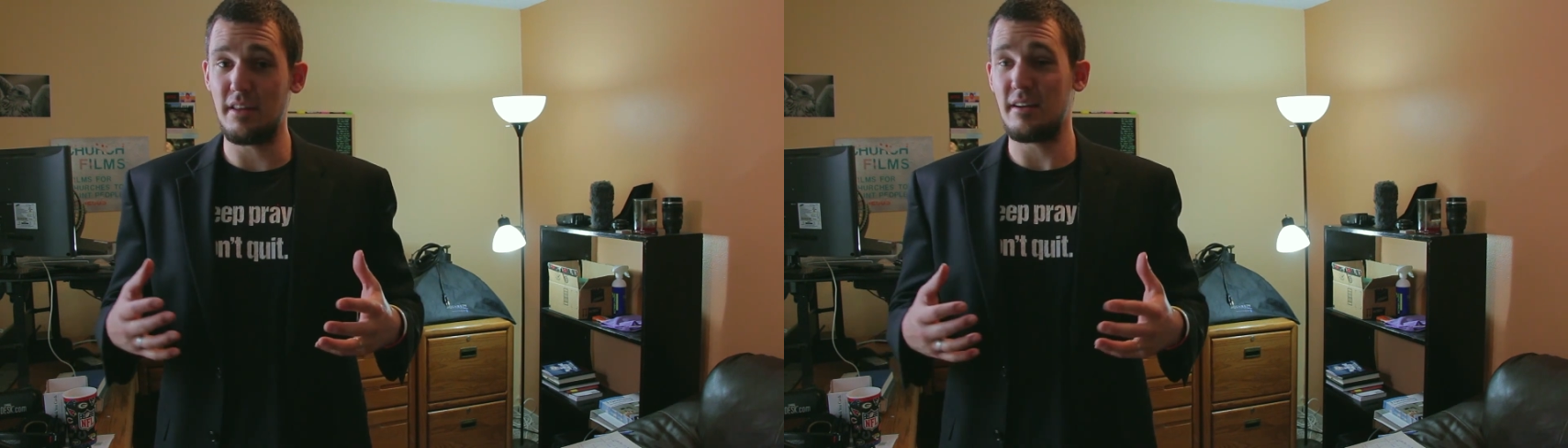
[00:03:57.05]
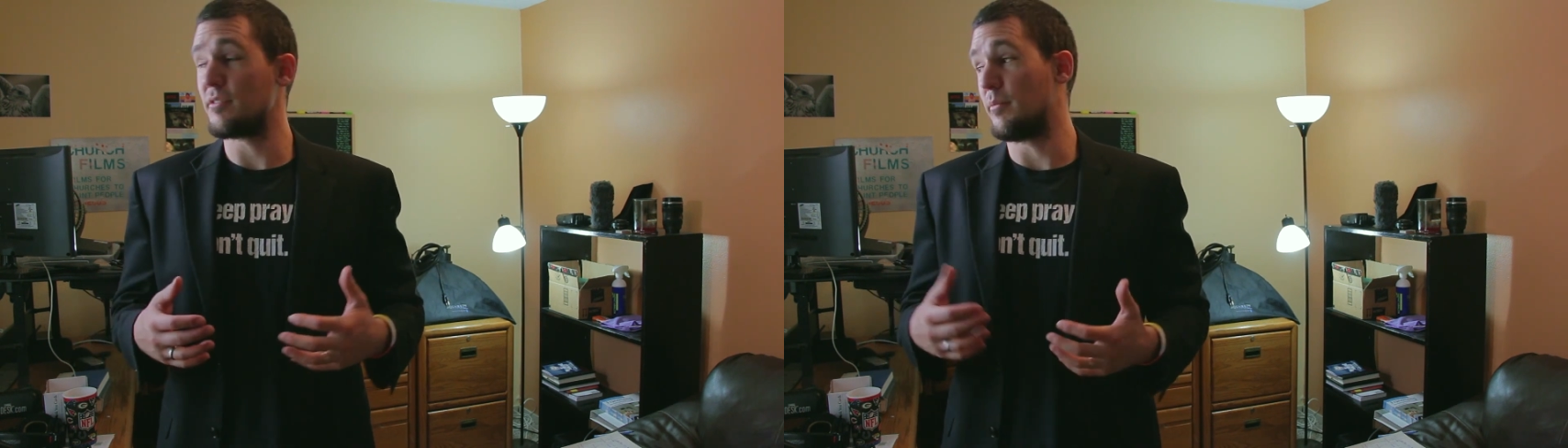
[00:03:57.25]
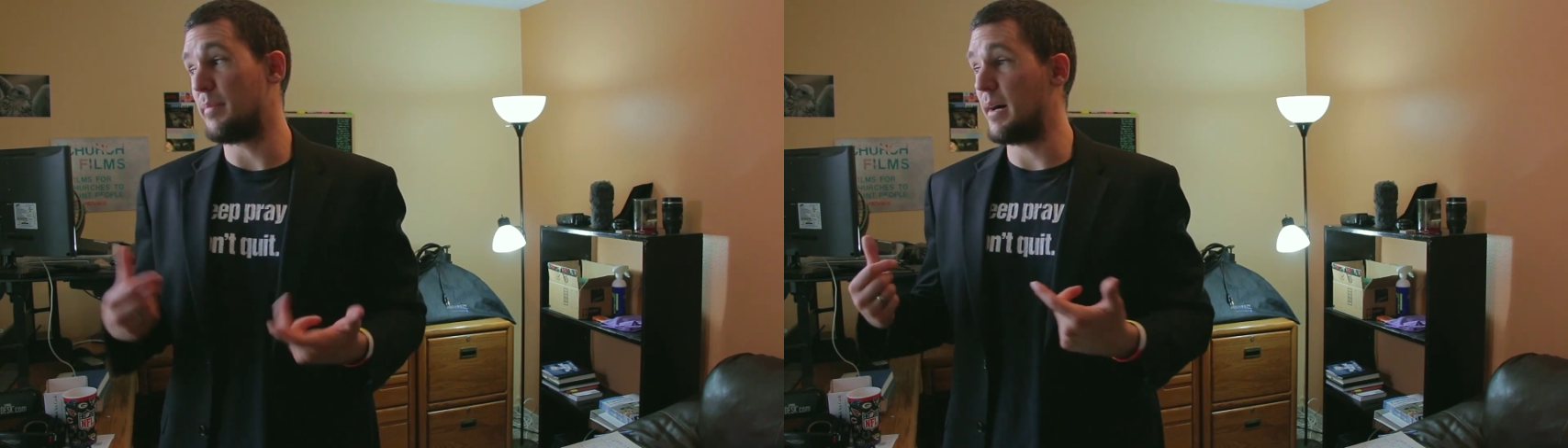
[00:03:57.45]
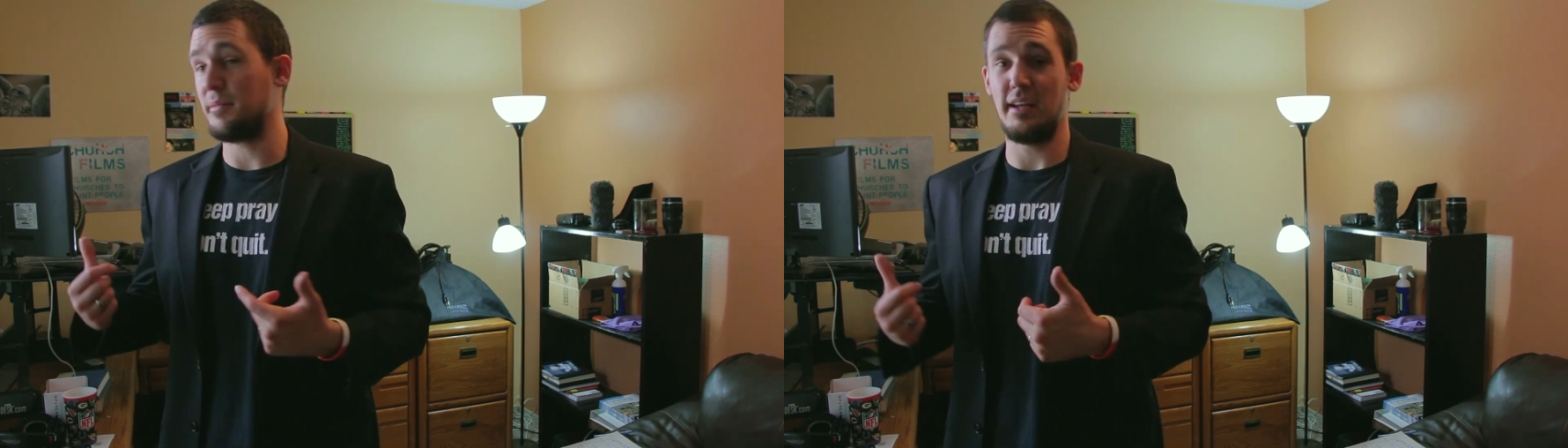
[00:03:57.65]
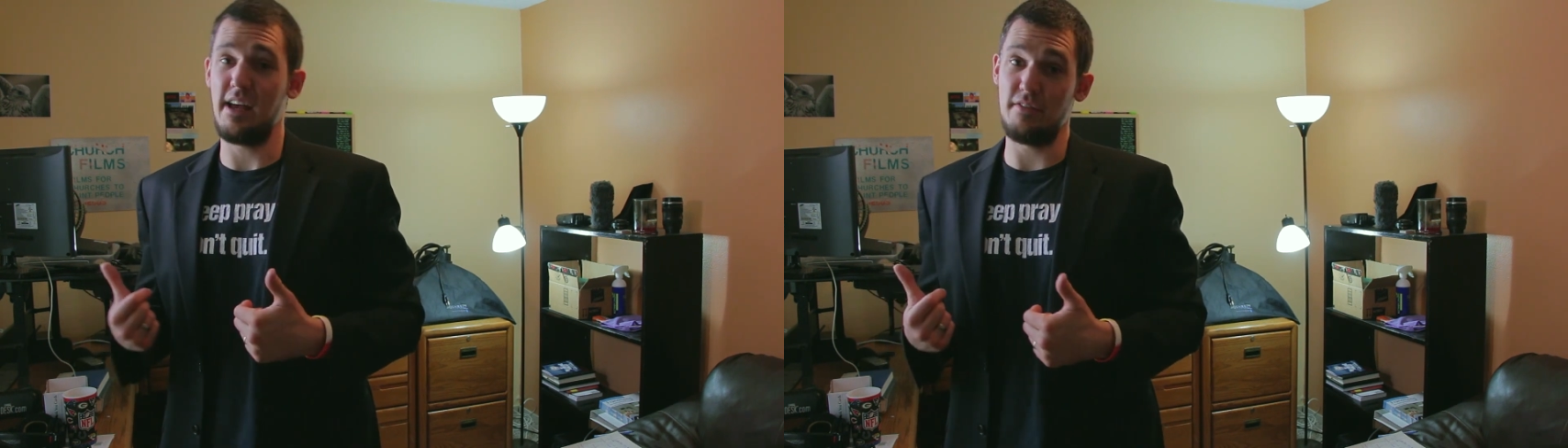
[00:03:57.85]
that Uncle
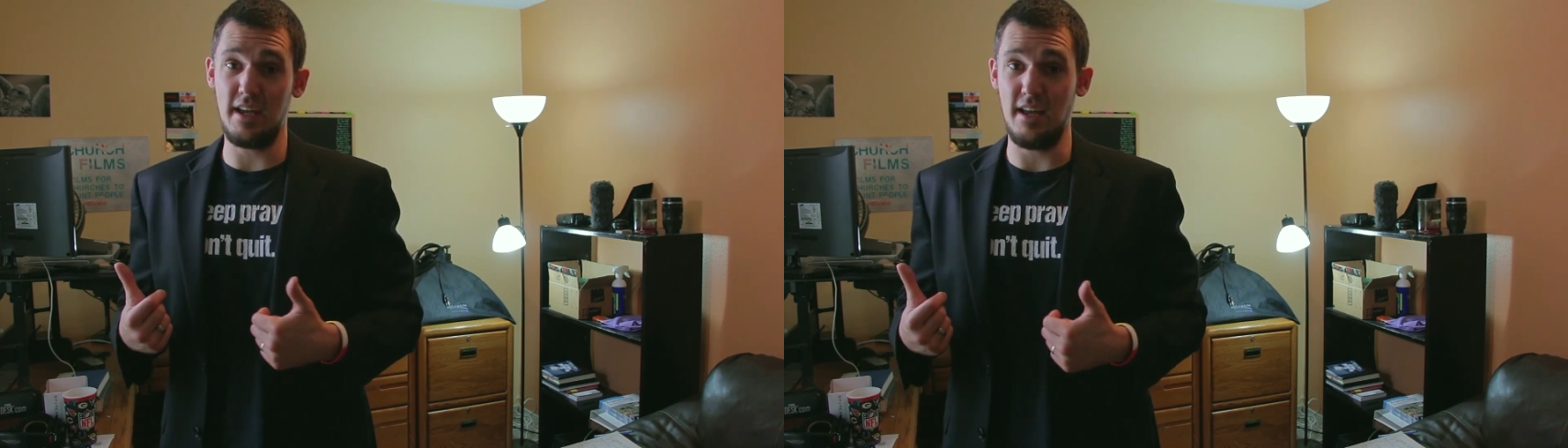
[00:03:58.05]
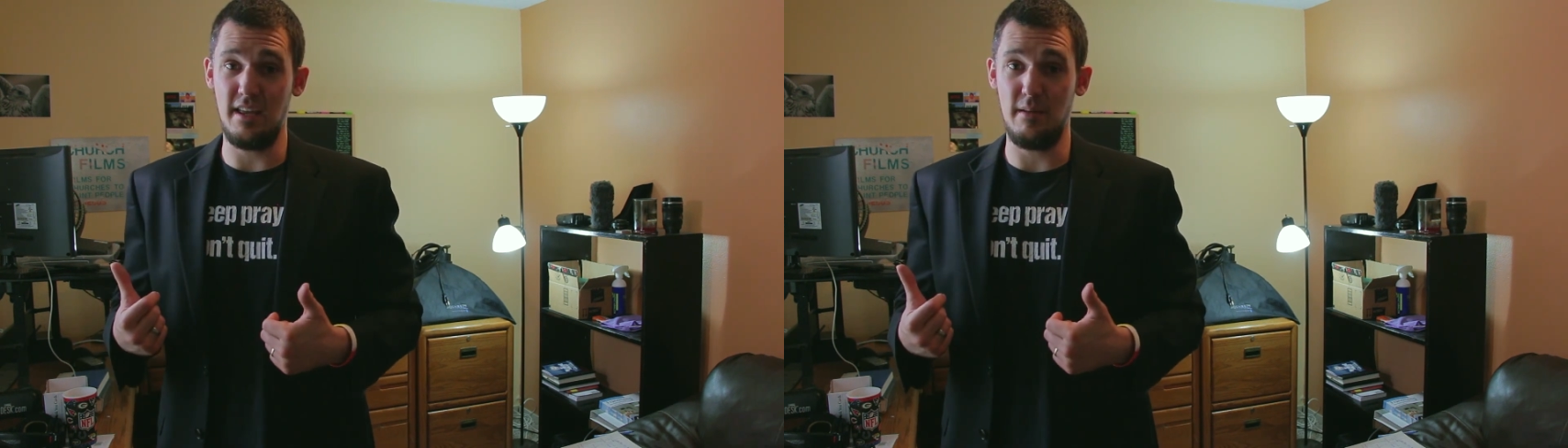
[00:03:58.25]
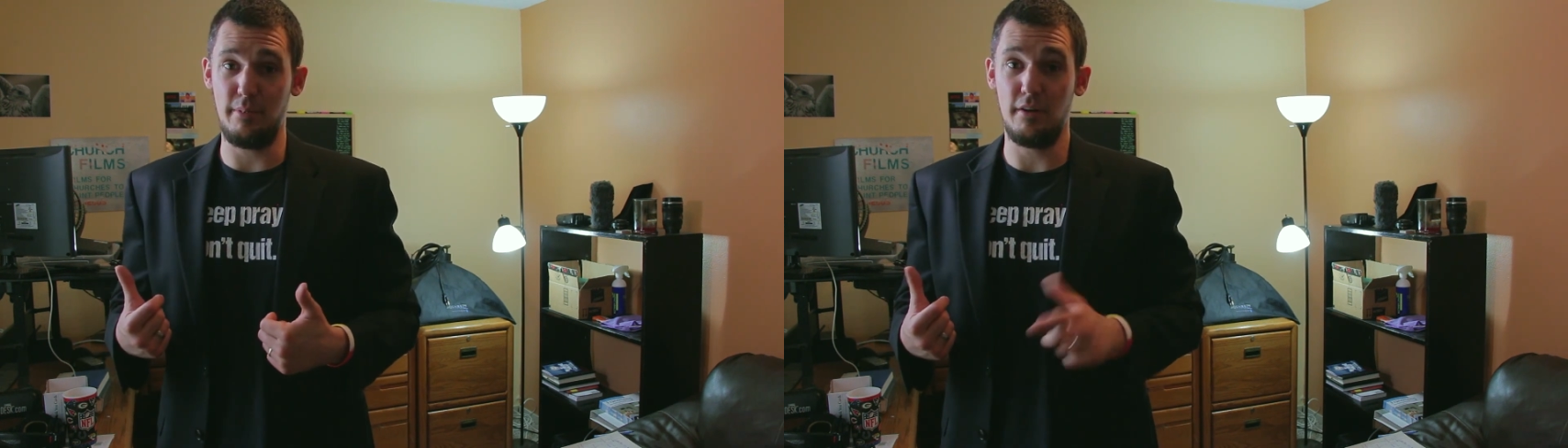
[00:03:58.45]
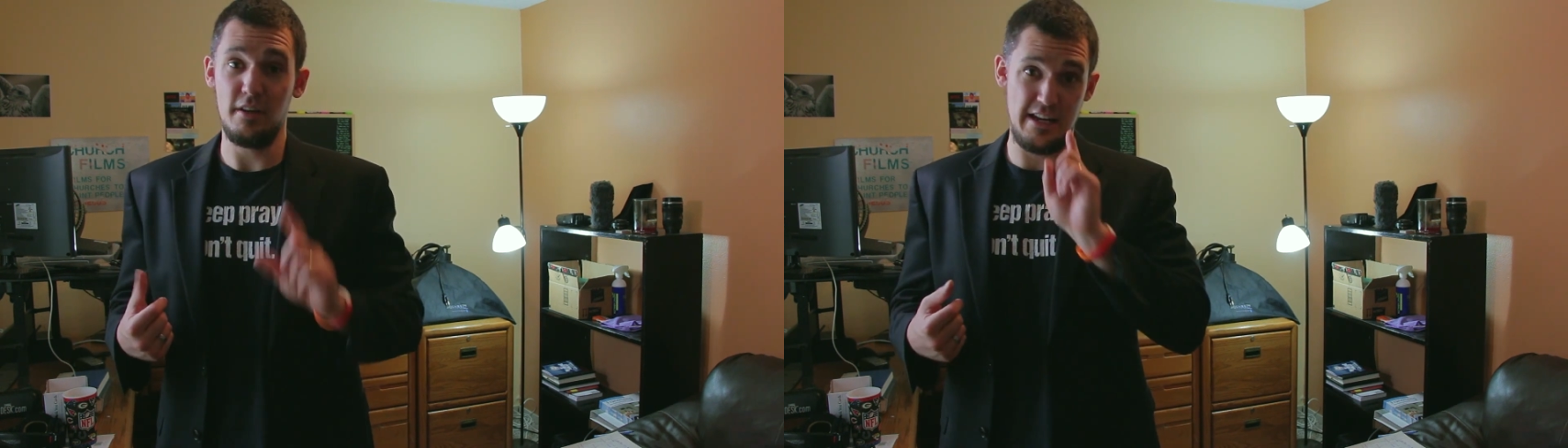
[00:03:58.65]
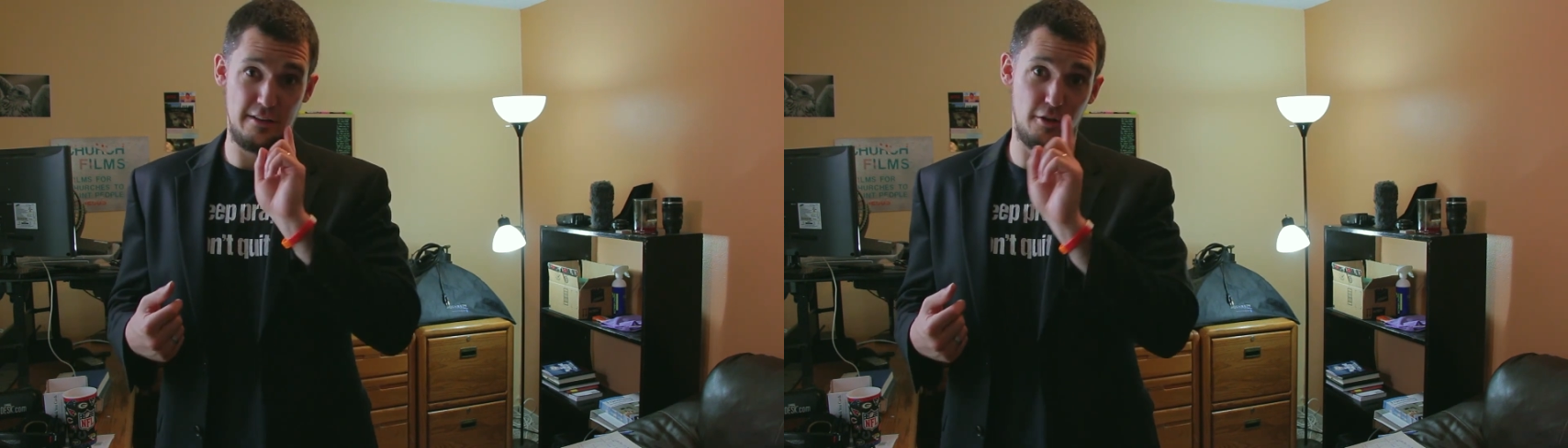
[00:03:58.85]
Bob's gonna have a gatekeeper.
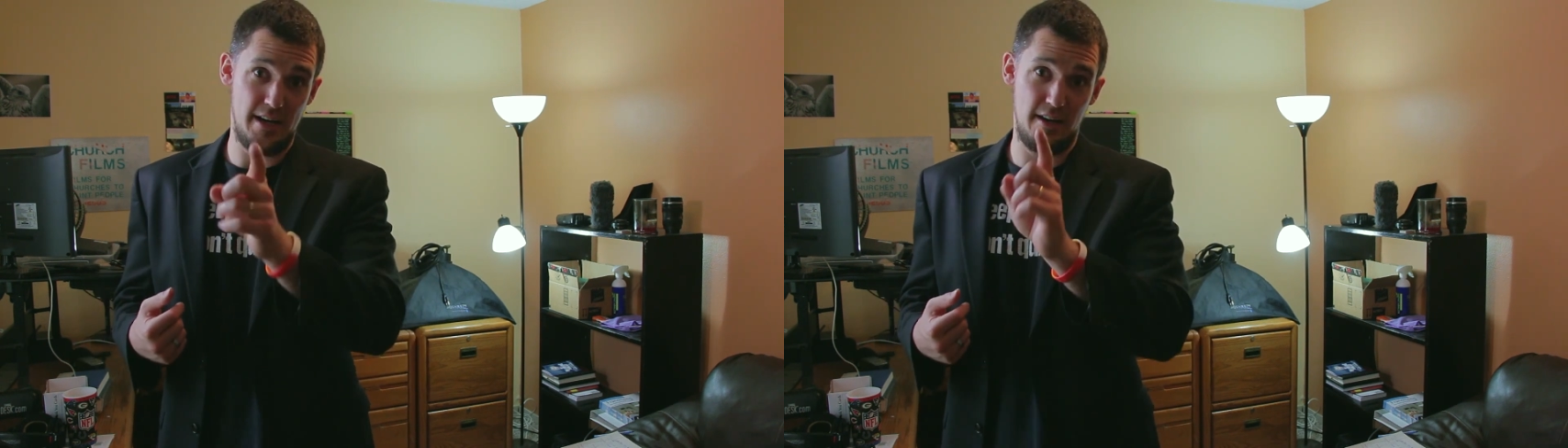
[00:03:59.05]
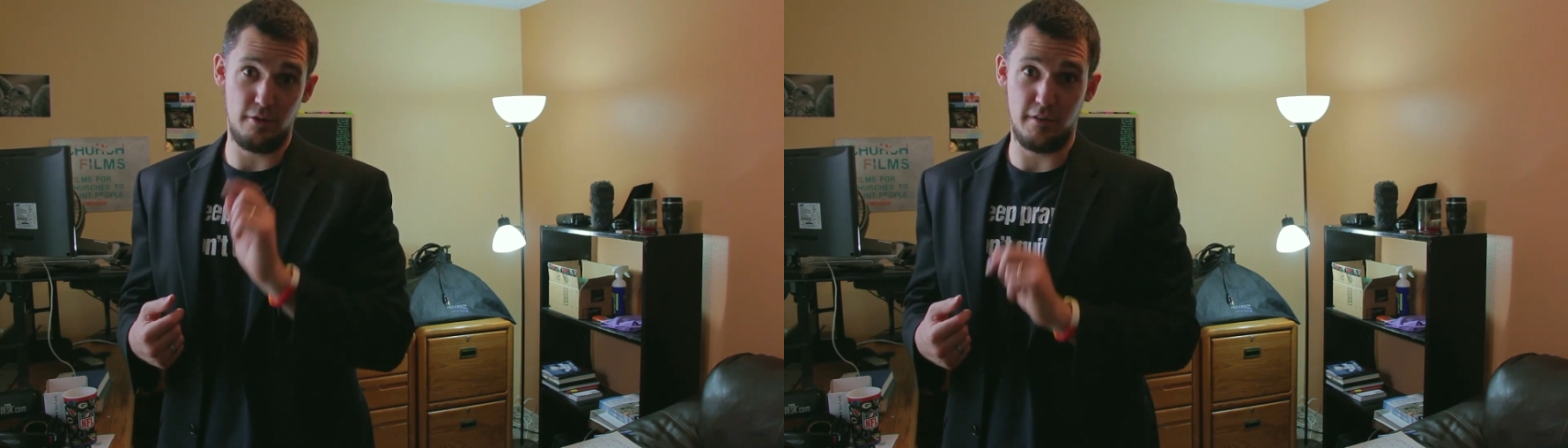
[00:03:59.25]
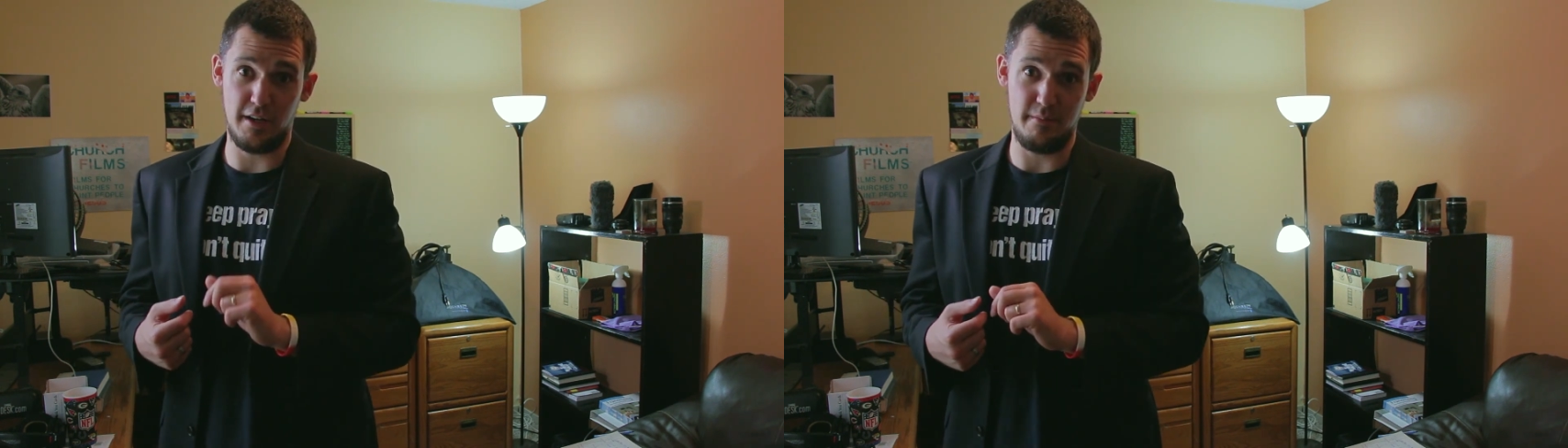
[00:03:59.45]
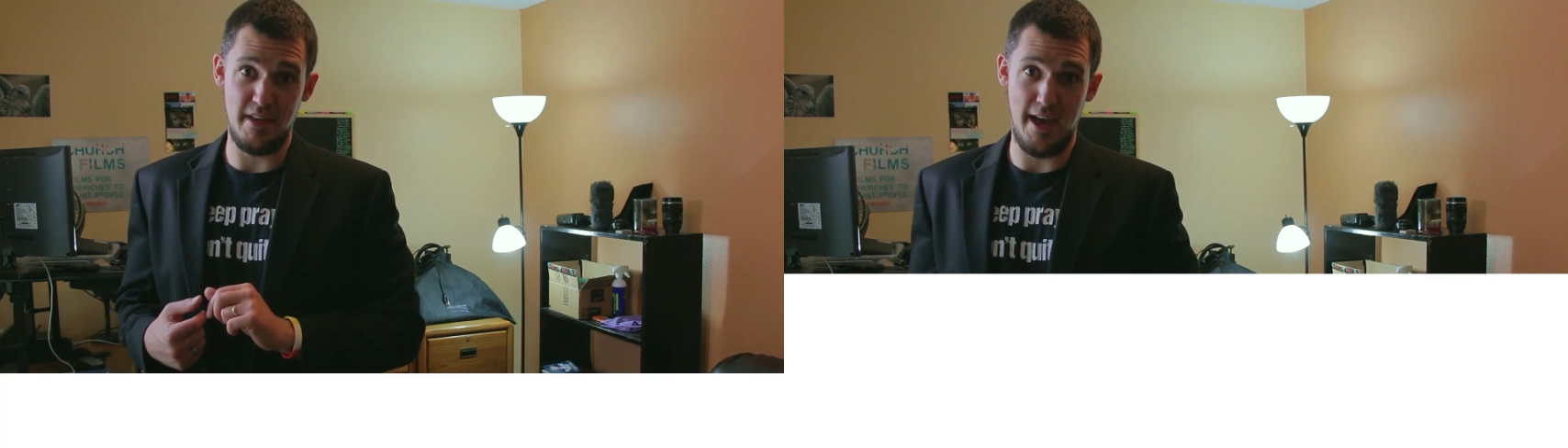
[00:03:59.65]
You need to learn how to overcome